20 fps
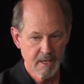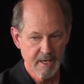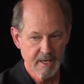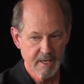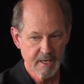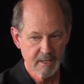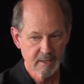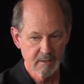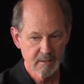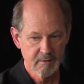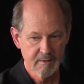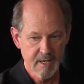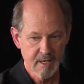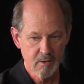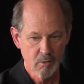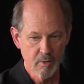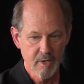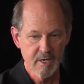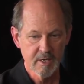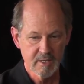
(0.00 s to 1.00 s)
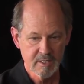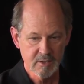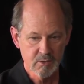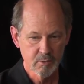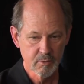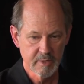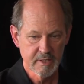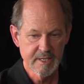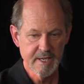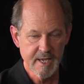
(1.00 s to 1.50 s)
And that
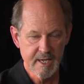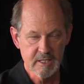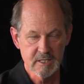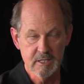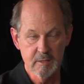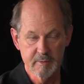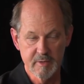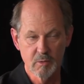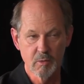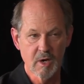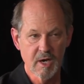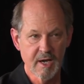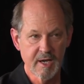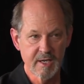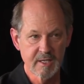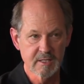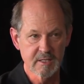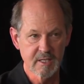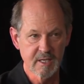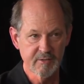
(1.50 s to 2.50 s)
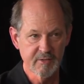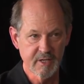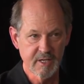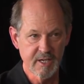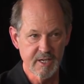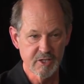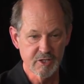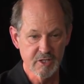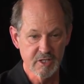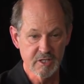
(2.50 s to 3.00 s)
awareness really has to be wise and
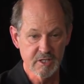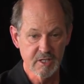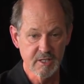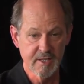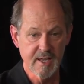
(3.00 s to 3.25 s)
efficacious,